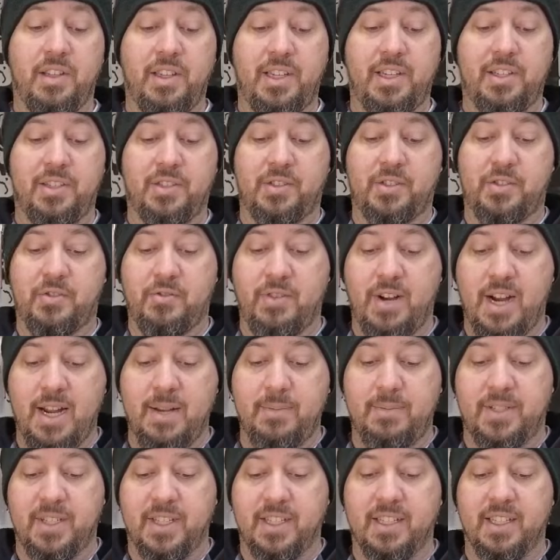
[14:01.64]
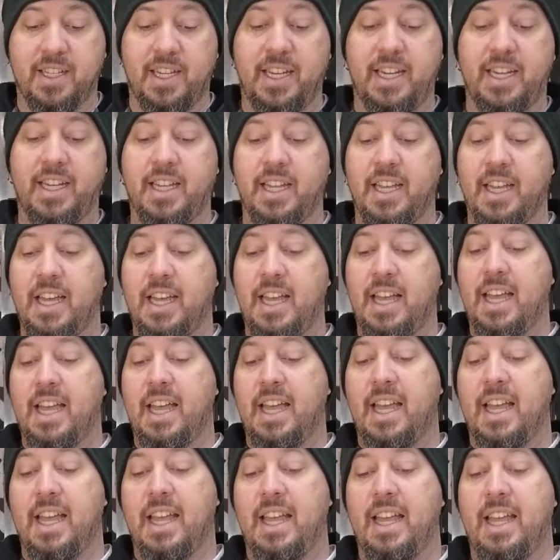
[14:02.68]
he describes it. Like,
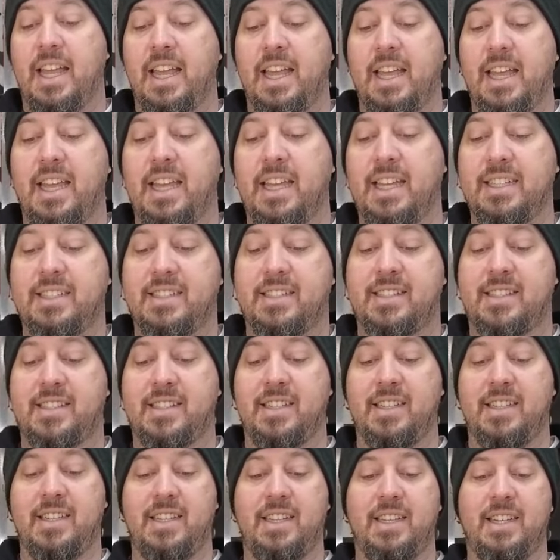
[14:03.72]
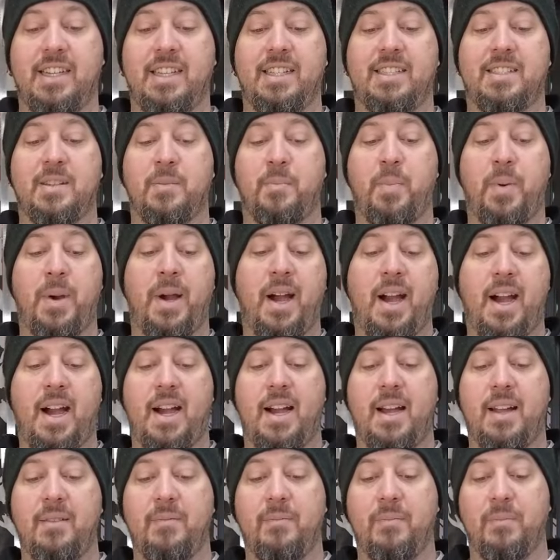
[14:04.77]
it's a
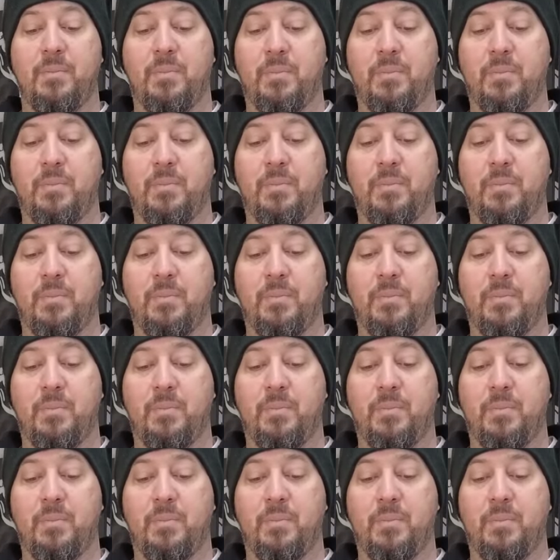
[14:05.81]
pot,